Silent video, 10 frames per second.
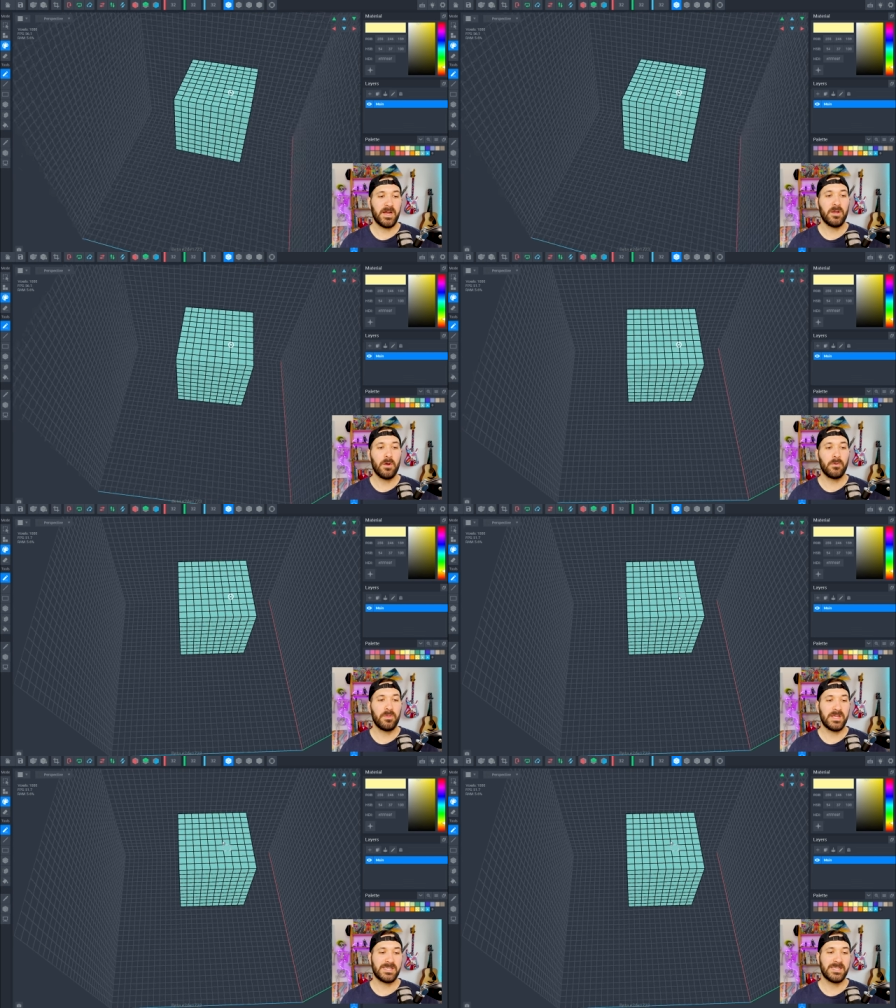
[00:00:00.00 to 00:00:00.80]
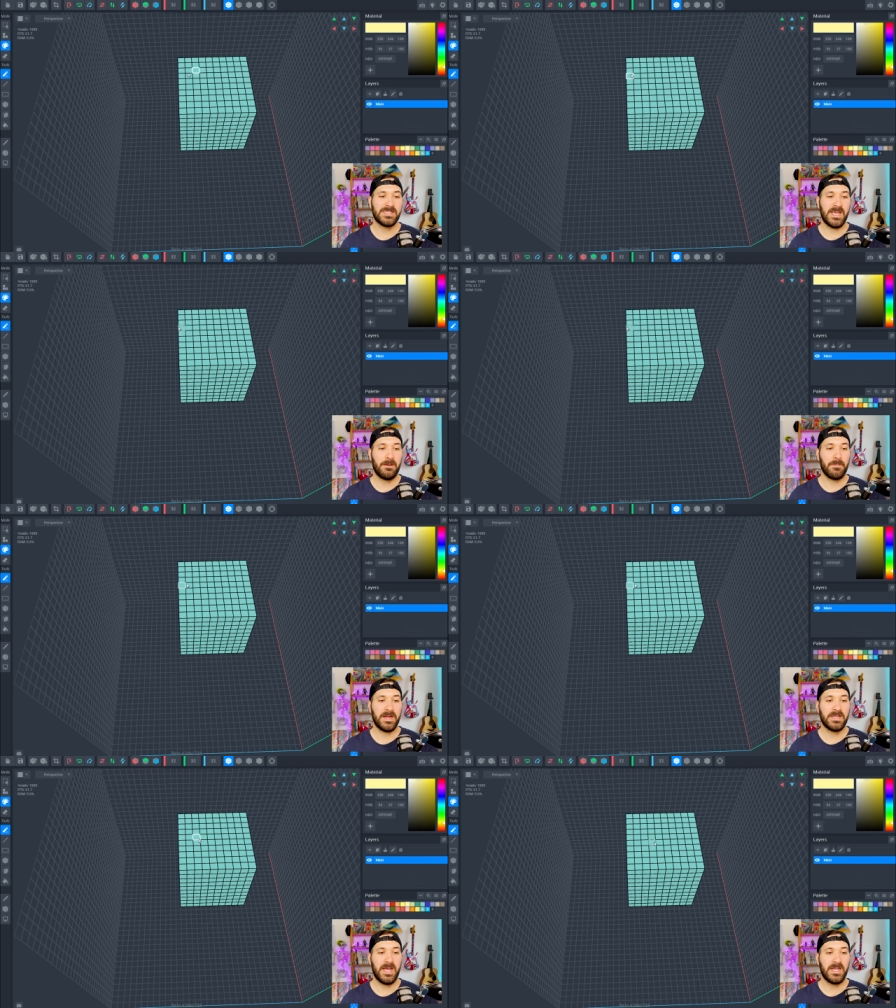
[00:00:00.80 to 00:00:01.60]
I know this is 10
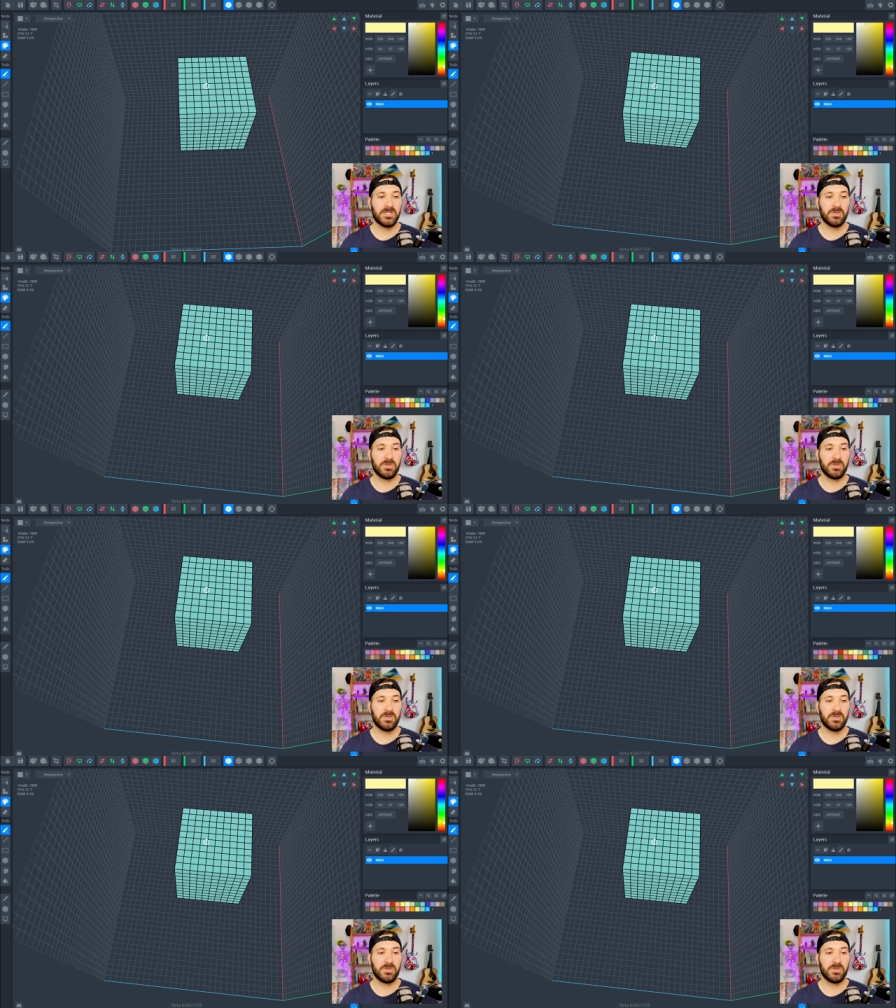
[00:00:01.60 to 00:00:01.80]
by 10,